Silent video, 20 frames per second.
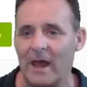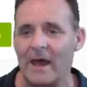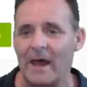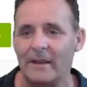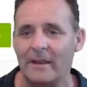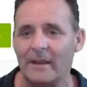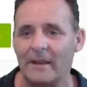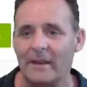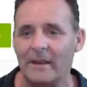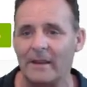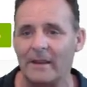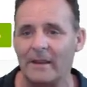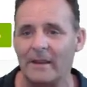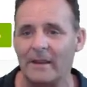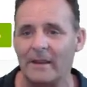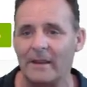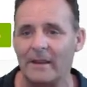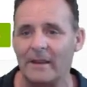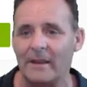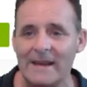and
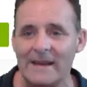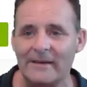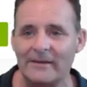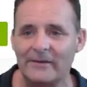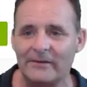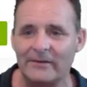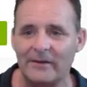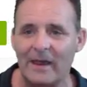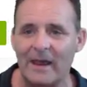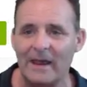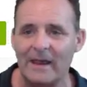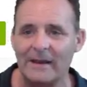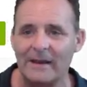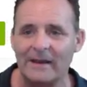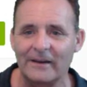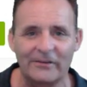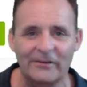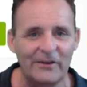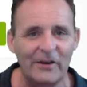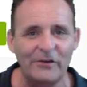there is an
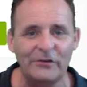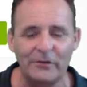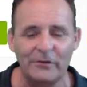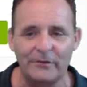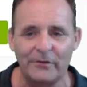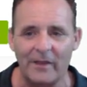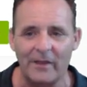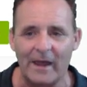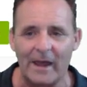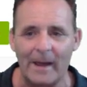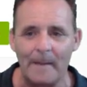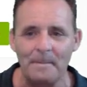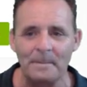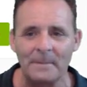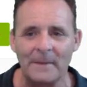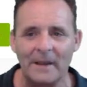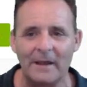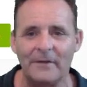extension for that.